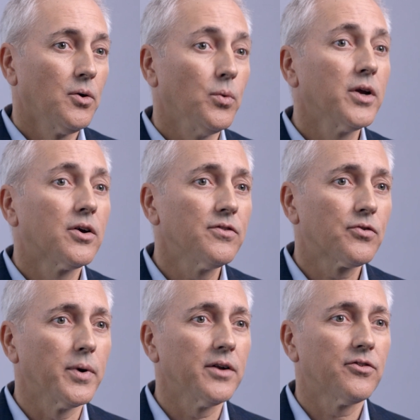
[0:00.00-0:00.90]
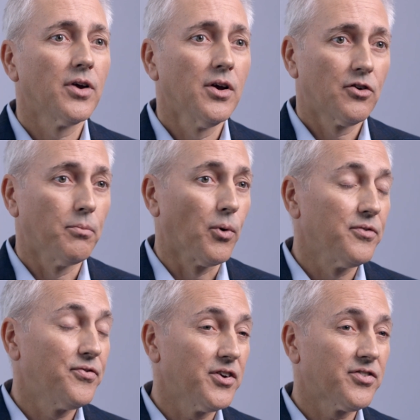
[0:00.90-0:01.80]
We could switch to more
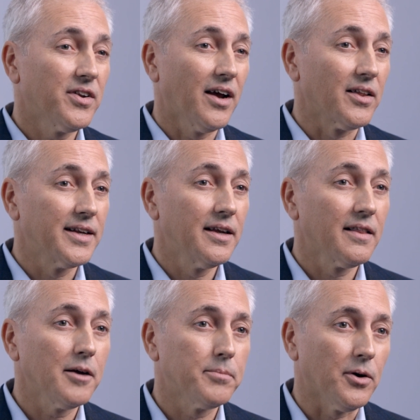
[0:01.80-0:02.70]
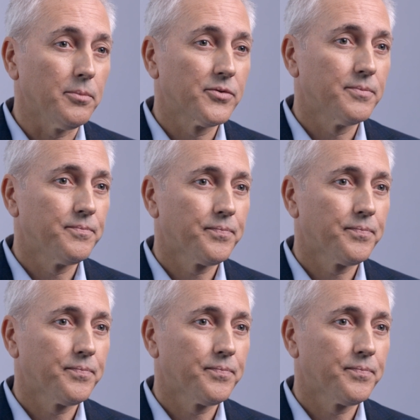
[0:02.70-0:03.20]
efficient L E D light bulbs.